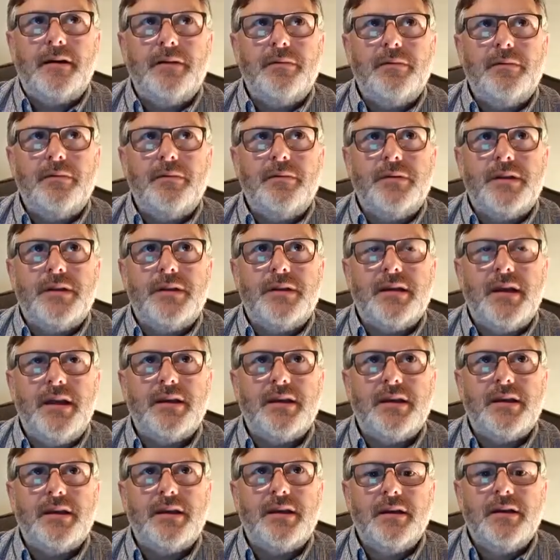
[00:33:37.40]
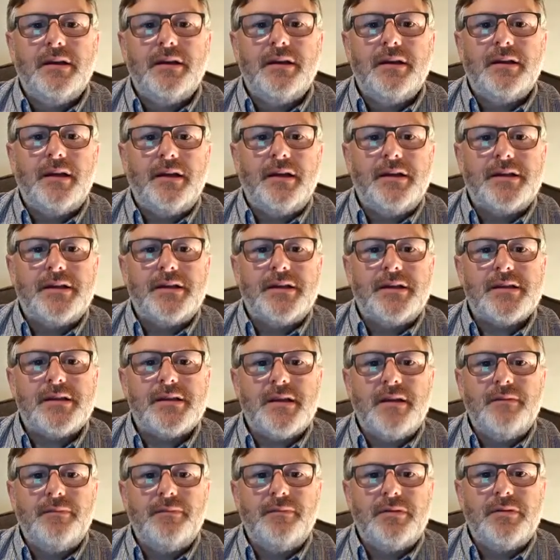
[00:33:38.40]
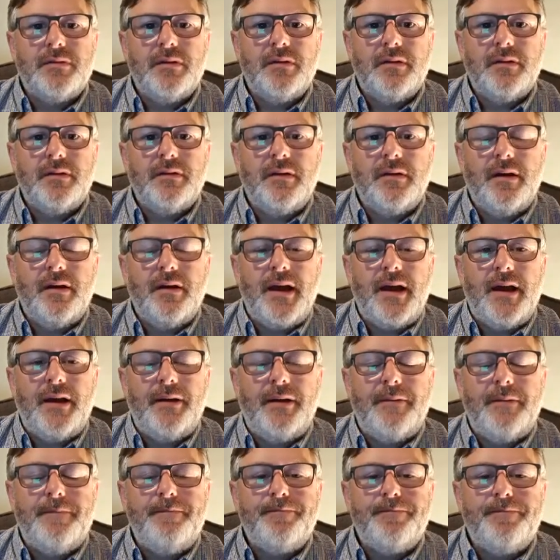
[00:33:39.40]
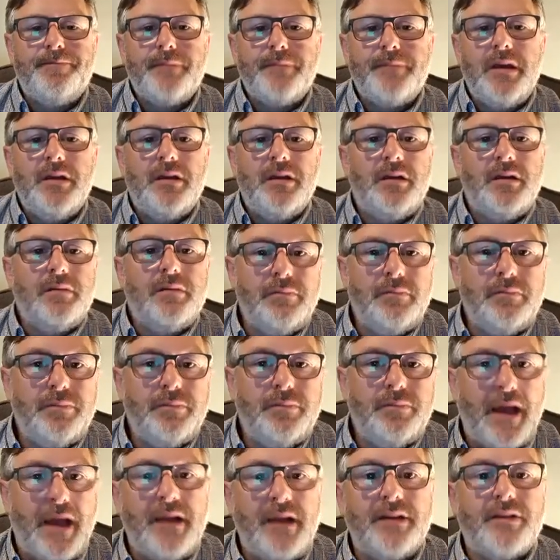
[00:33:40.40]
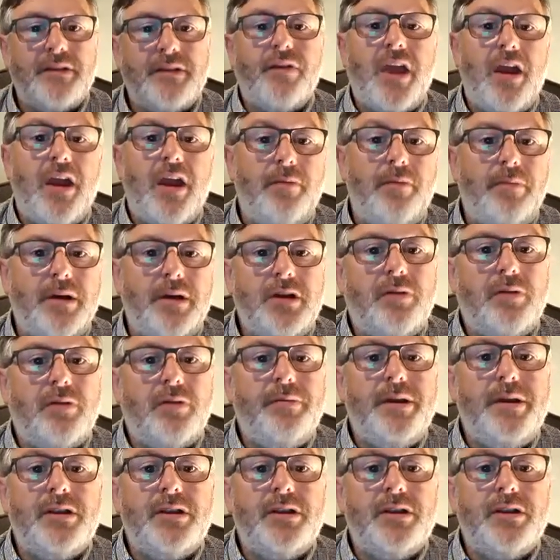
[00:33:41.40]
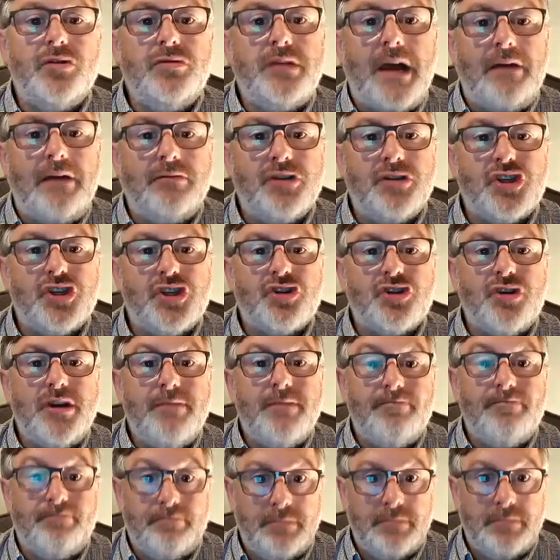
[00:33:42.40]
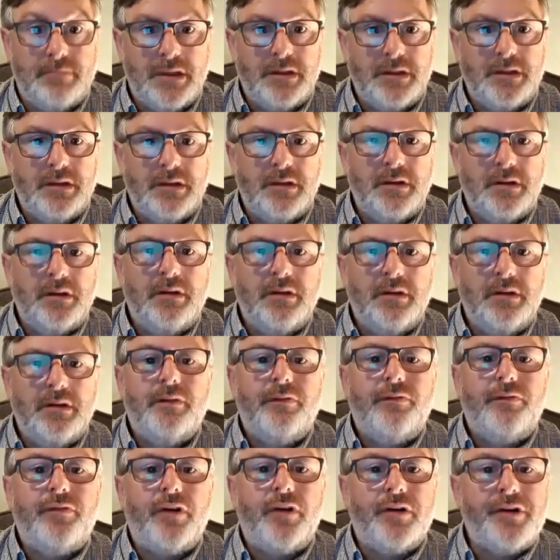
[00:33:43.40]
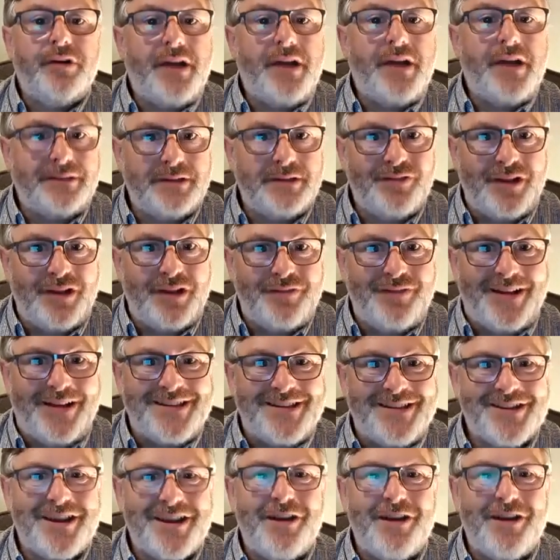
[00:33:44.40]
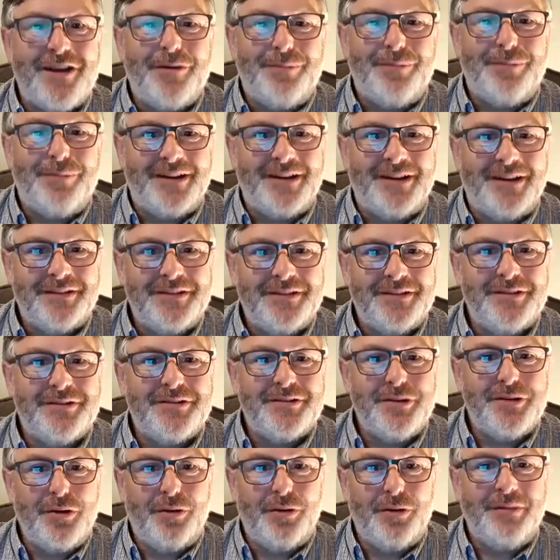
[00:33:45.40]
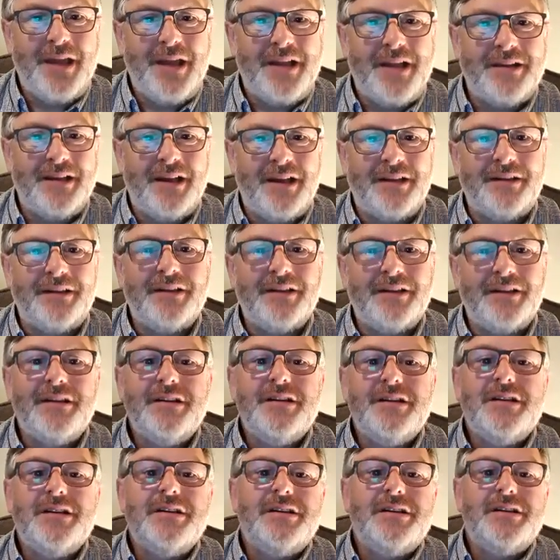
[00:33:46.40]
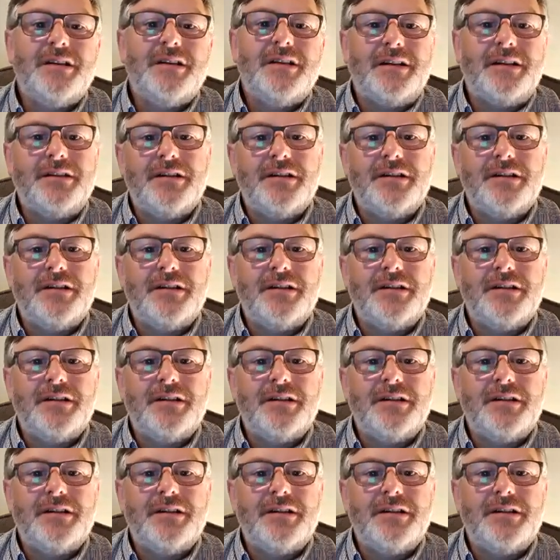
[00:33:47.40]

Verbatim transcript: would think that it's um, palliative care might come in too downstream for that advanced care planning. Do, you know what I'm getting at? Yeah. That,